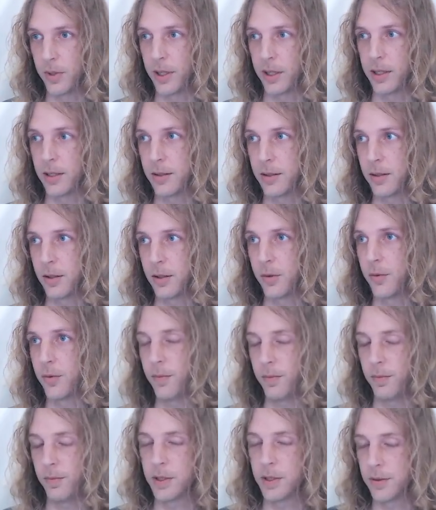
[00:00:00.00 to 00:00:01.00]
Like it's a
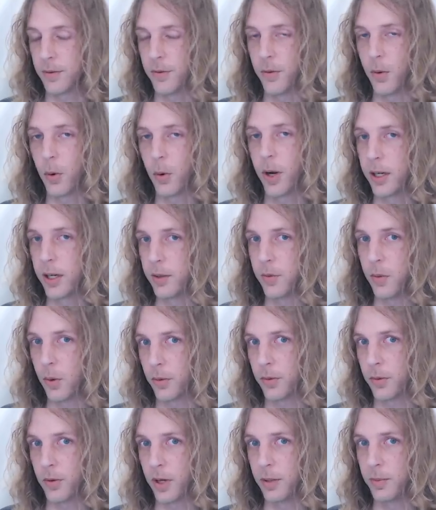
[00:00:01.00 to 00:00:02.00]

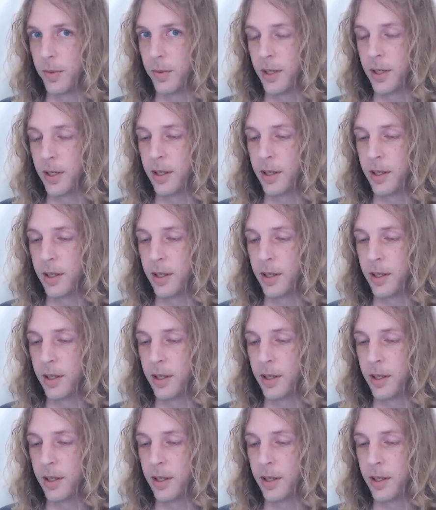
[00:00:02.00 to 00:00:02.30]
484 frame.